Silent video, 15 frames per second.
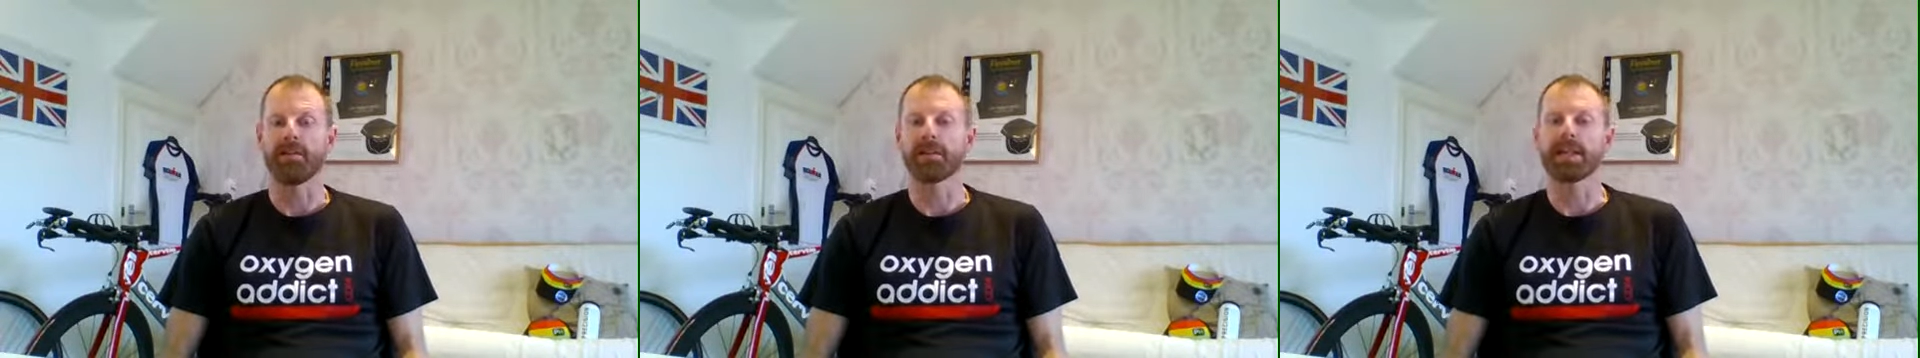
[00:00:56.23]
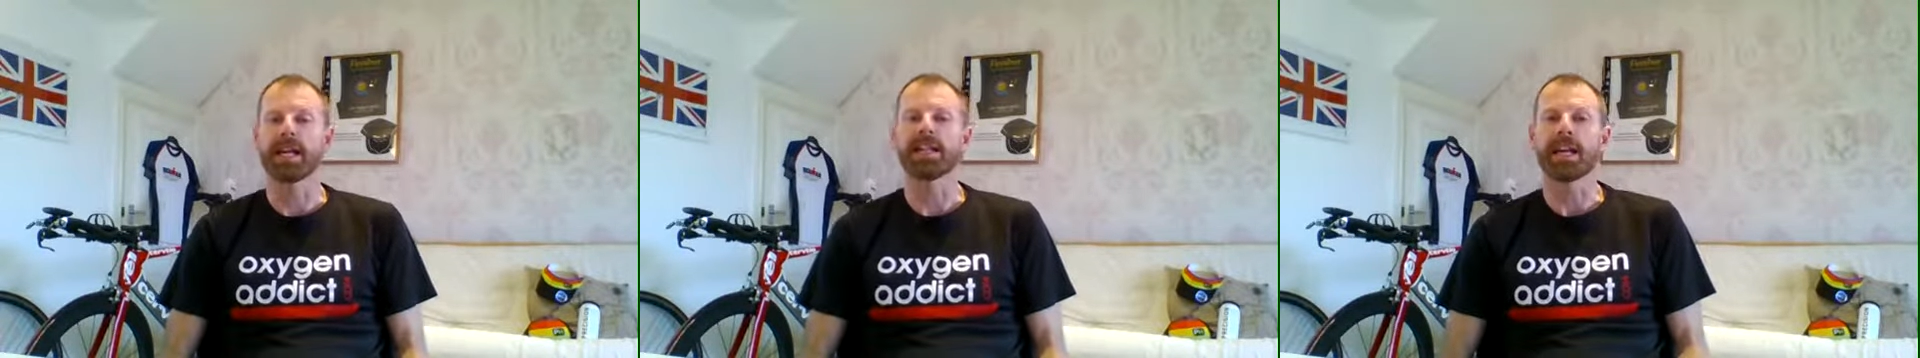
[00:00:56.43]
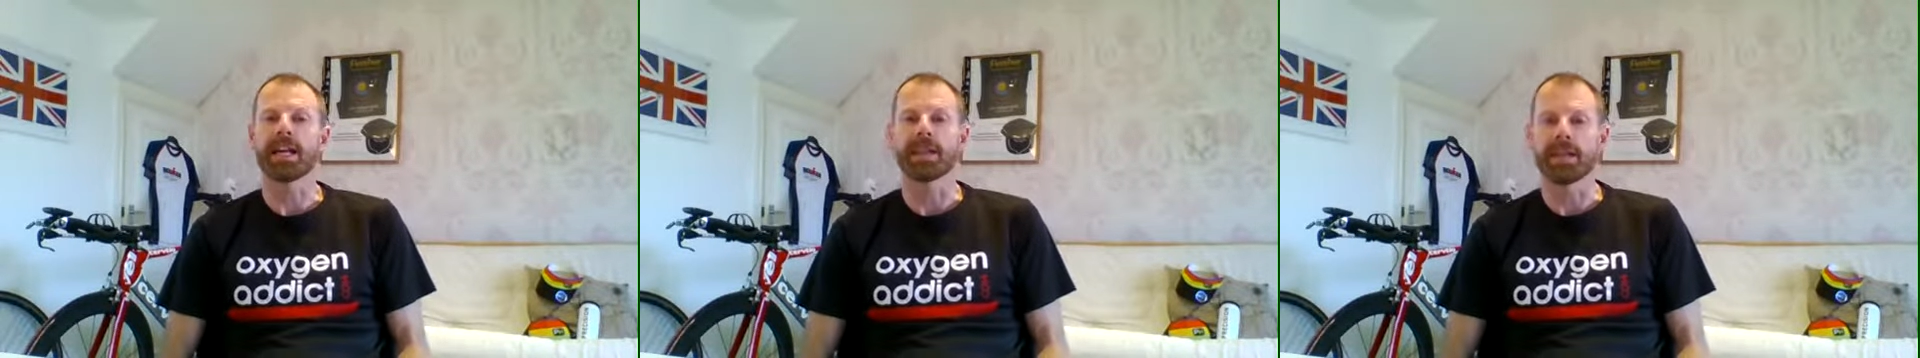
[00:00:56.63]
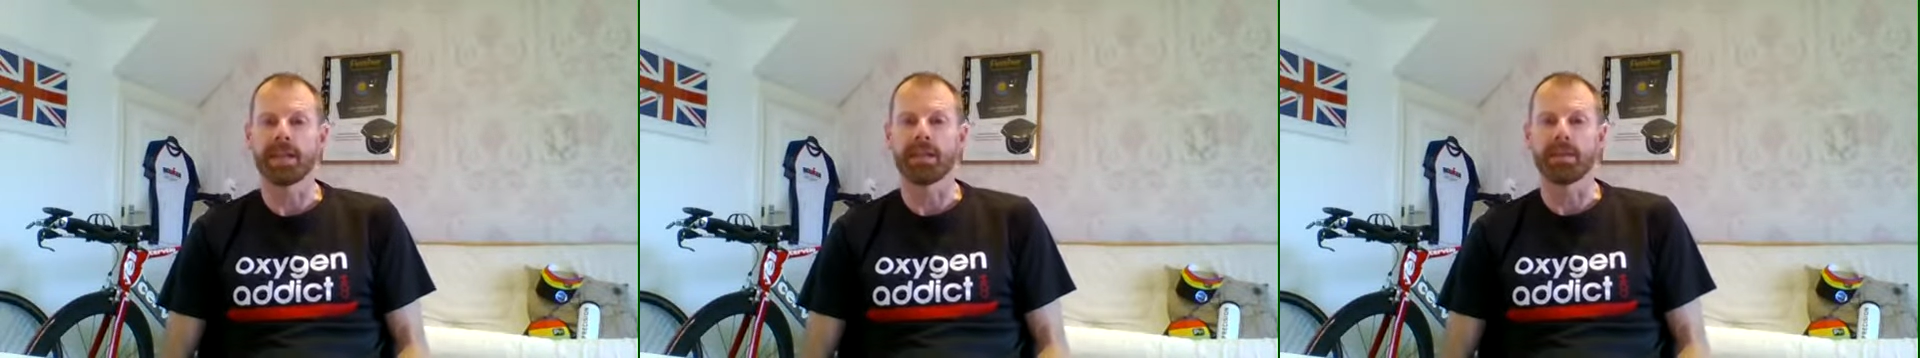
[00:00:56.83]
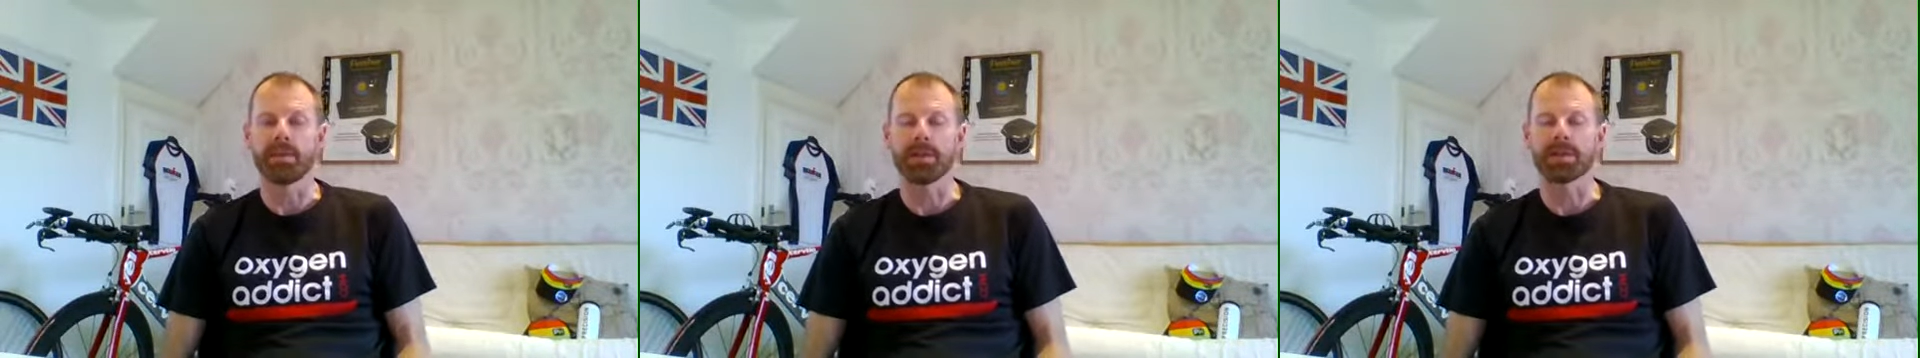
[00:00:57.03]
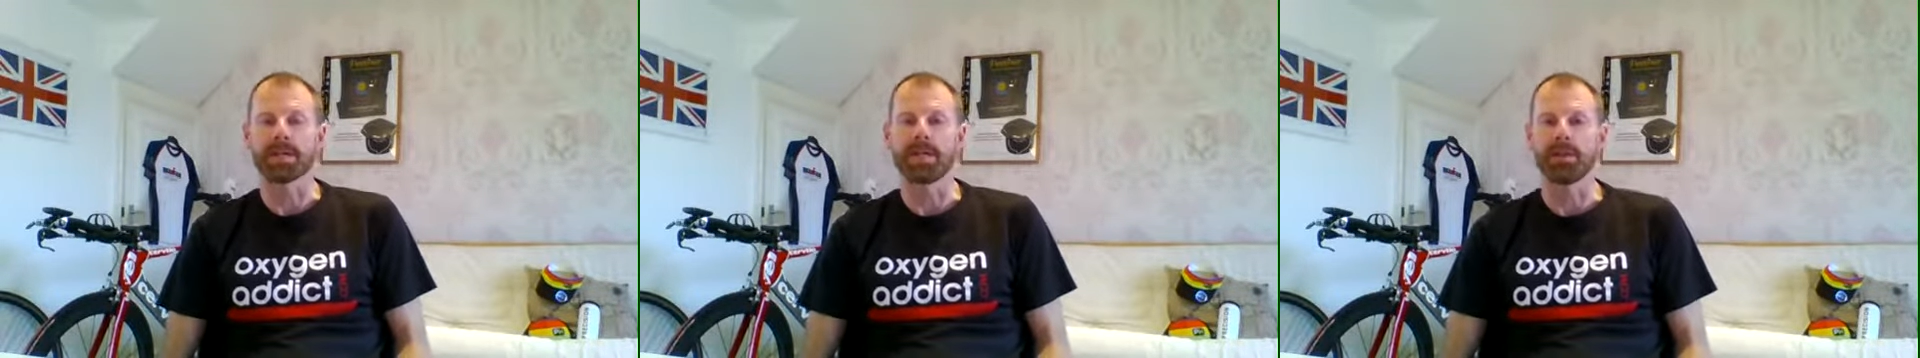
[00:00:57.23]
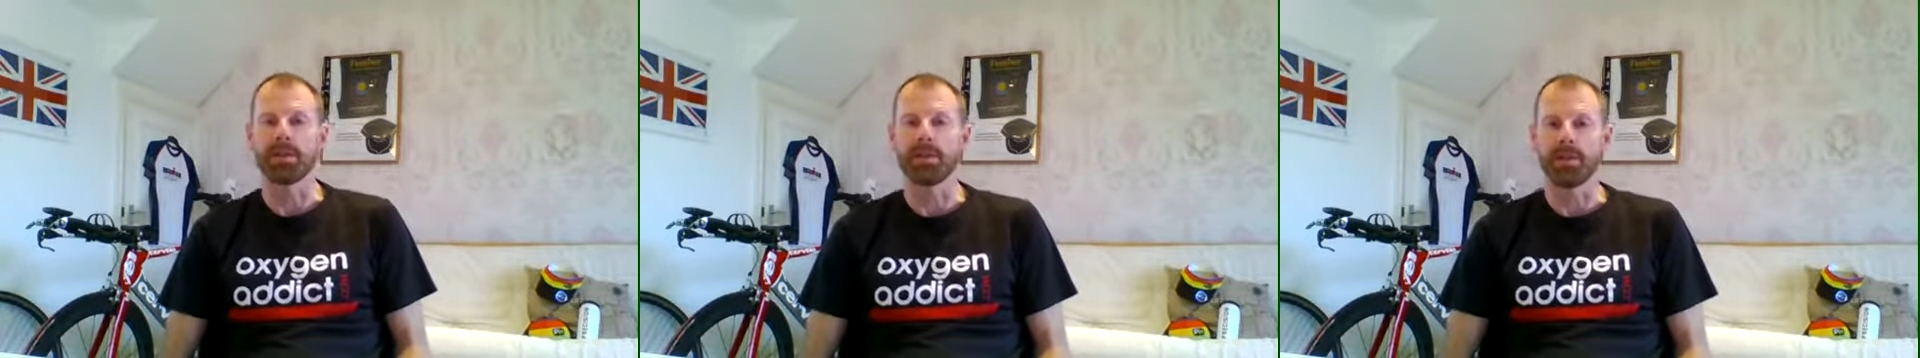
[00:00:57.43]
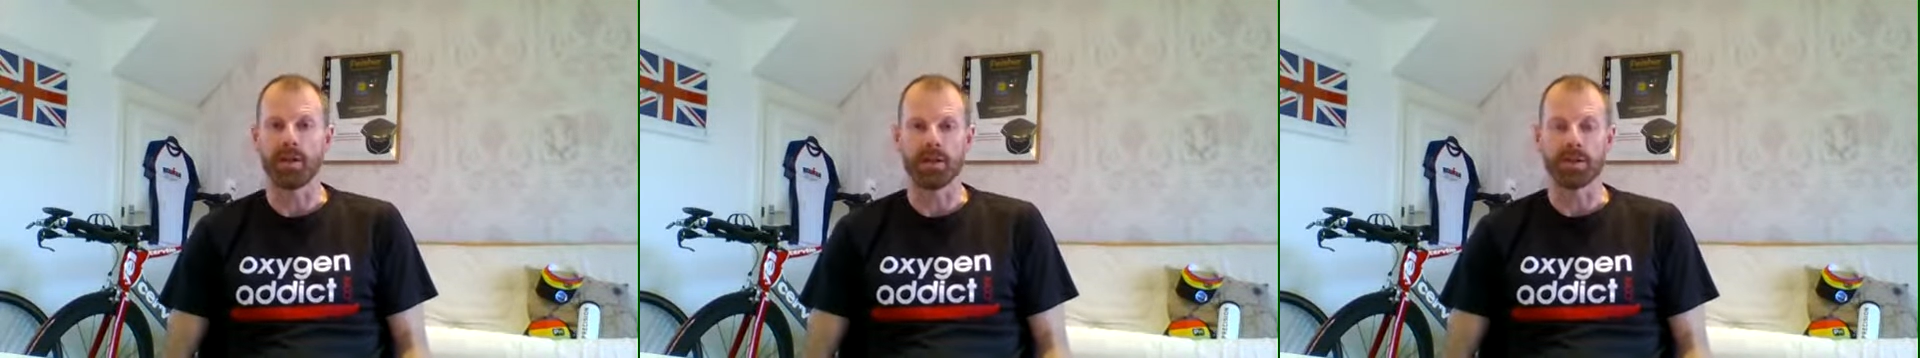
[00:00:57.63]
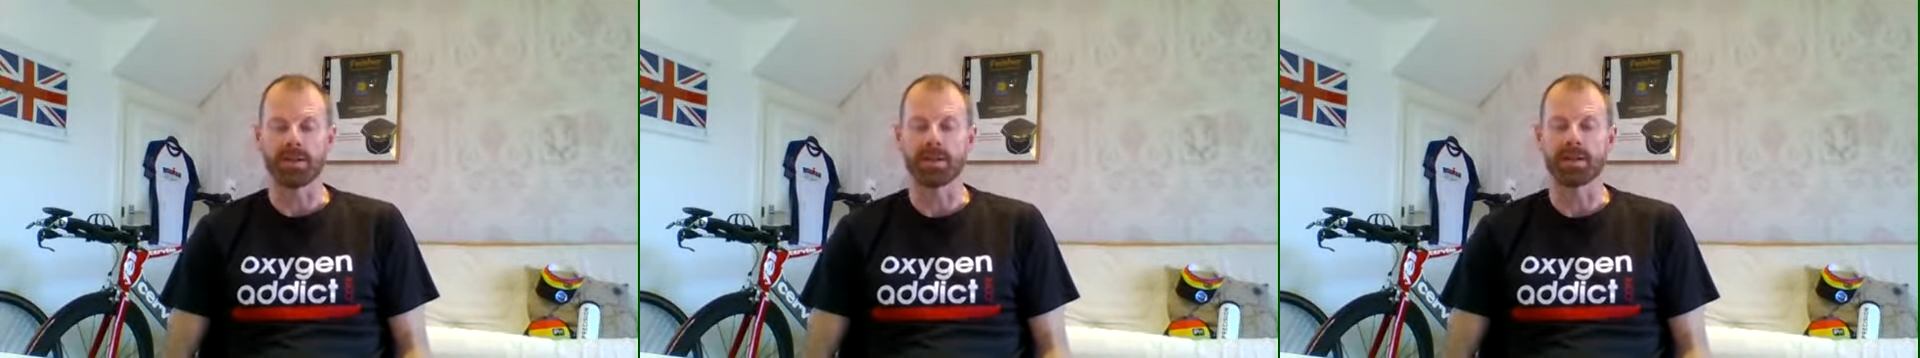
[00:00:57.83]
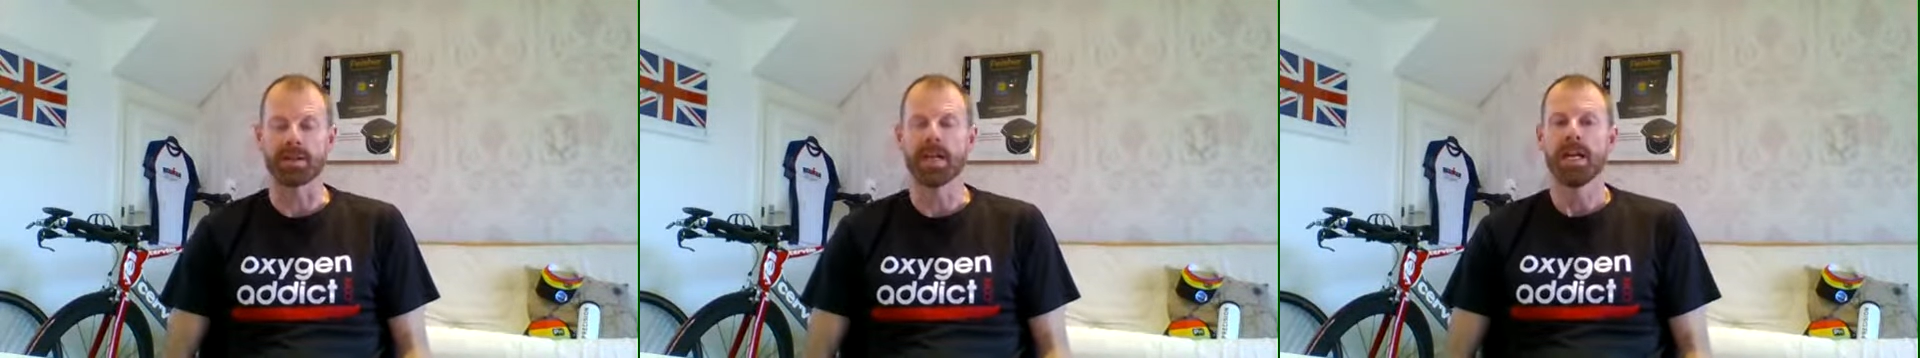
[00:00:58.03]
It's like that thing that we say with
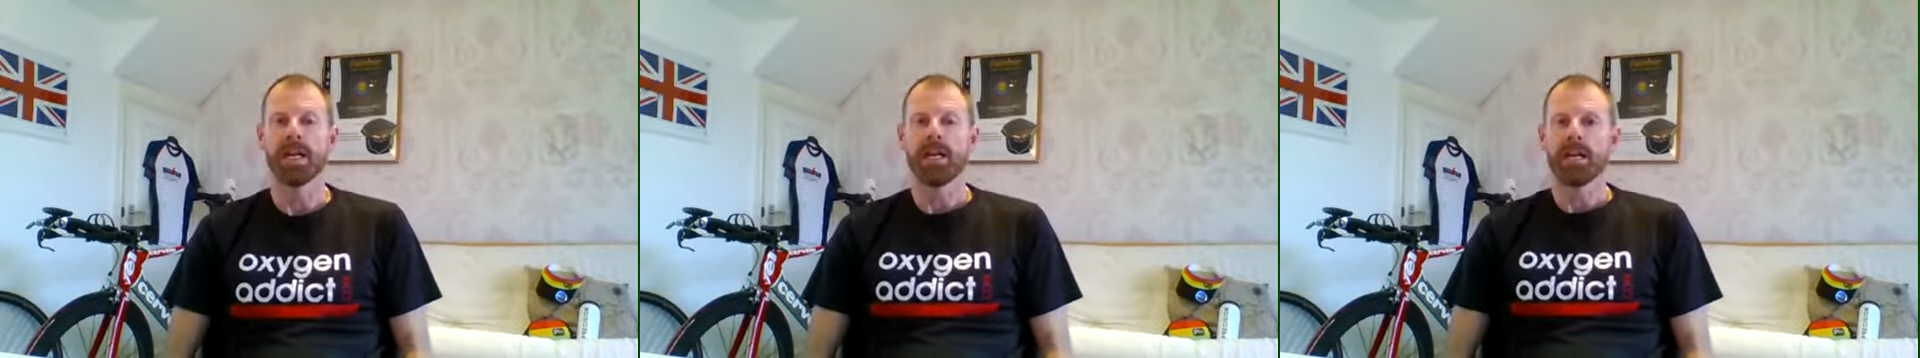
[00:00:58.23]
doctors.